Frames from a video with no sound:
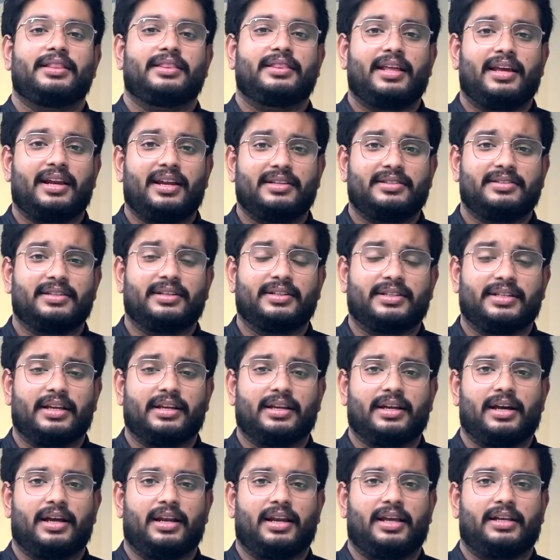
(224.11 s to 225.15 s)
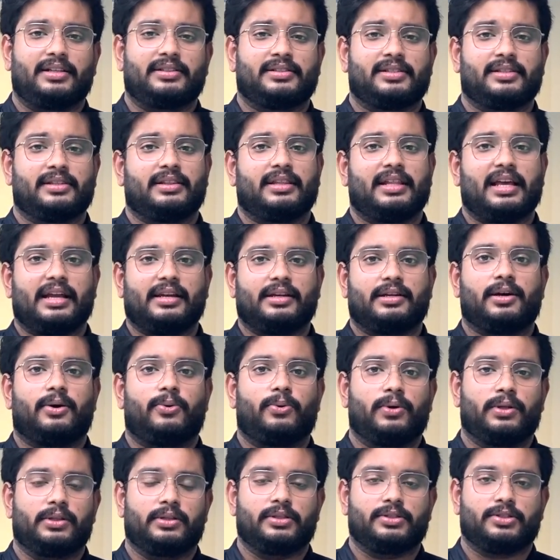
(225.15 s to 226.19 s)
There are certain guidelines that
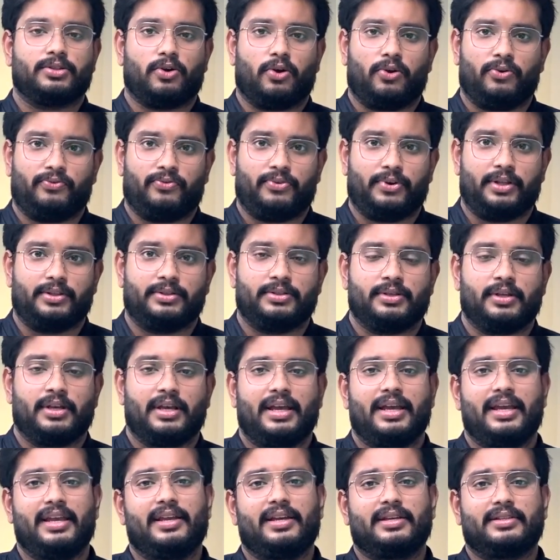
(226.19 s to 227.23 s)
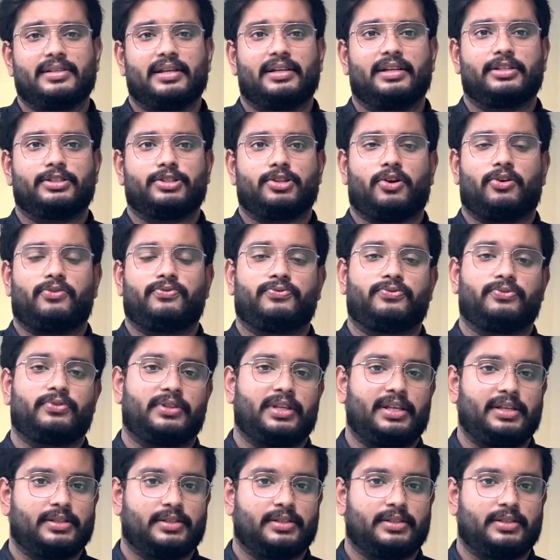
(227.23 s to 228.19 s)
govern this conference. Here's a list of these